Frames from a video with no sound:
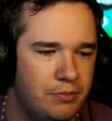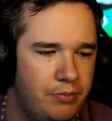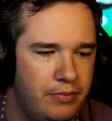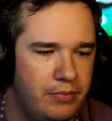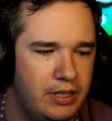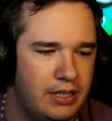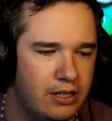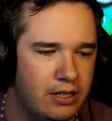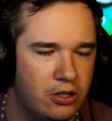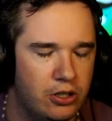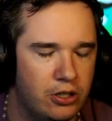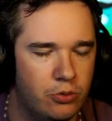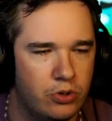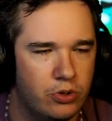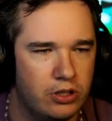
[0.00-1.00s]
Get her to
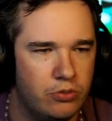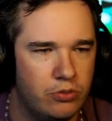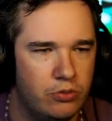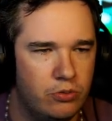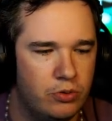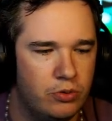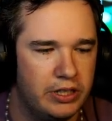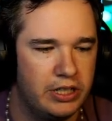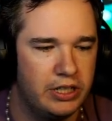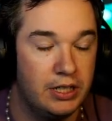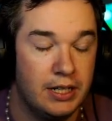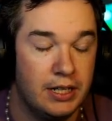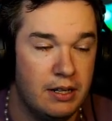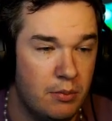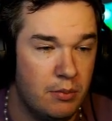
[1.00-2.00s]
work really good.
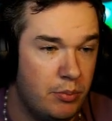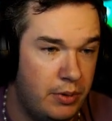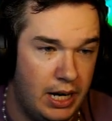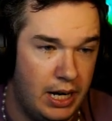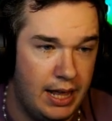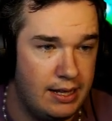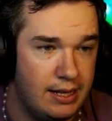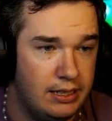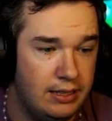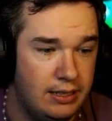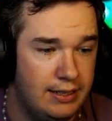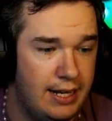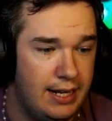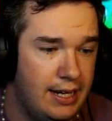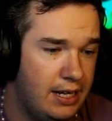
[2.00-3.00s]
But at the end of the
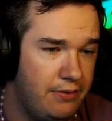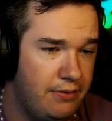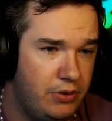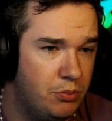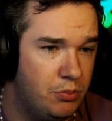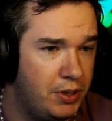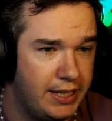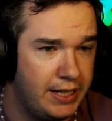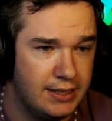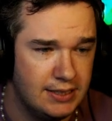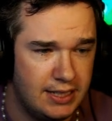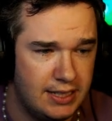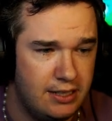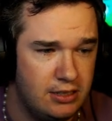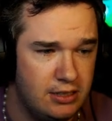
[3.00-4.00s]
day, if you play this
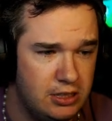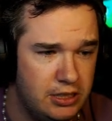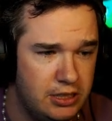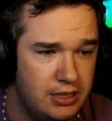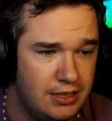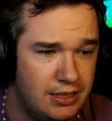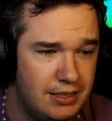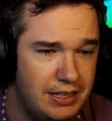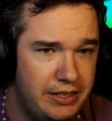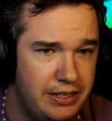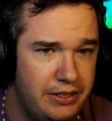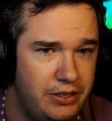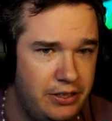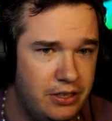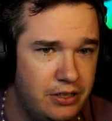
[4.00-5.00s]
character,
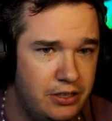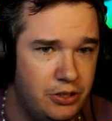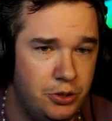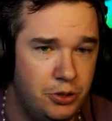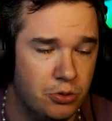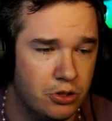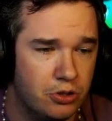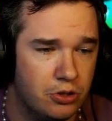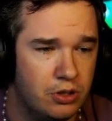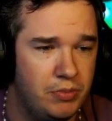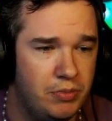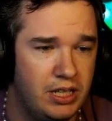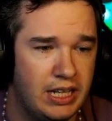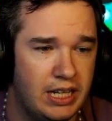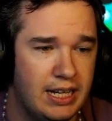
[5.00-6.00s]
you are going to
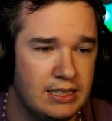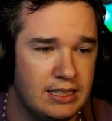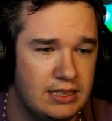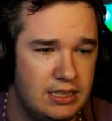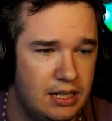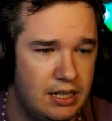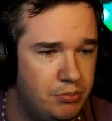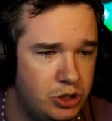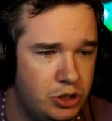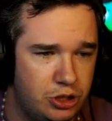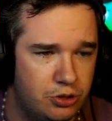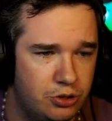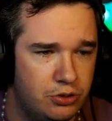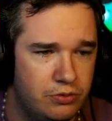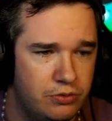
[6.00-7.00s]
be
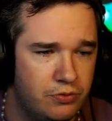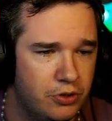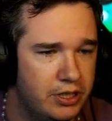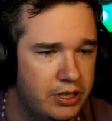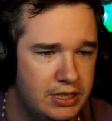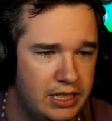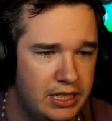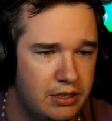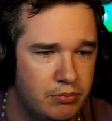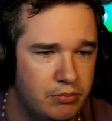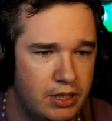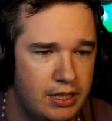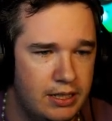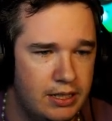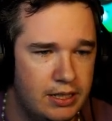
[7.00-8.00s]
exceptional for the team.
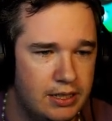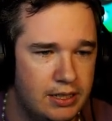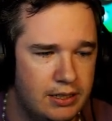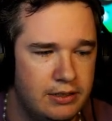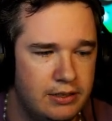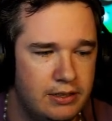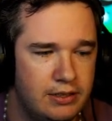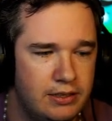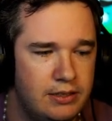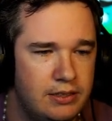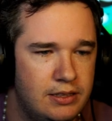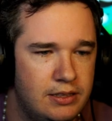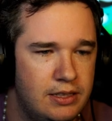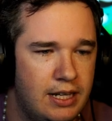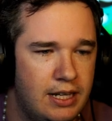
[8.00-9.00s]
And
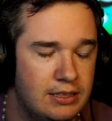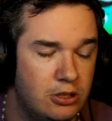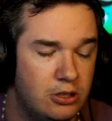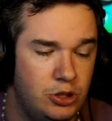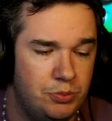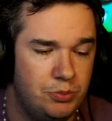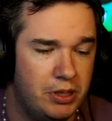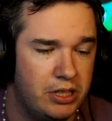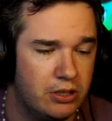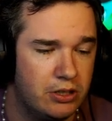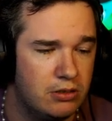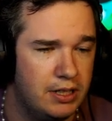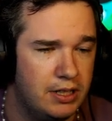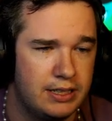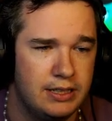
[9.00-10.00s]
as long as you play her
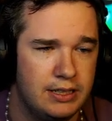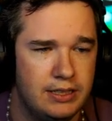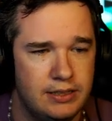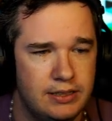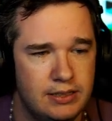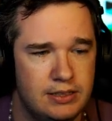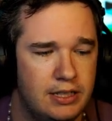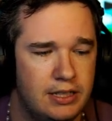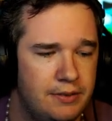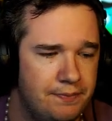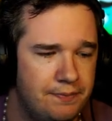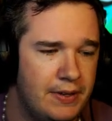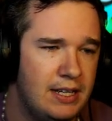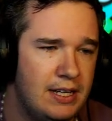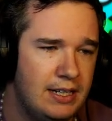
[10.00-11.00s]
correctly. So
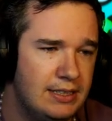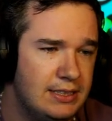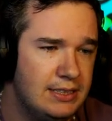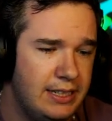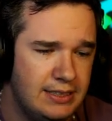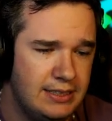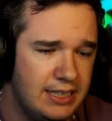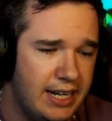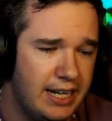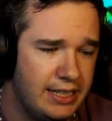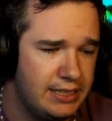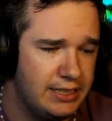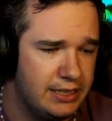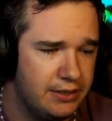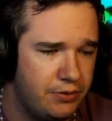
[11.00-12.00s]
that's an easy A
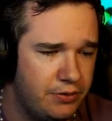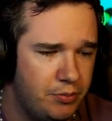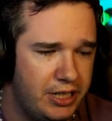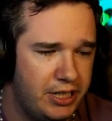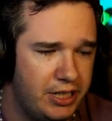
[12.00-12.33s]
tier for me.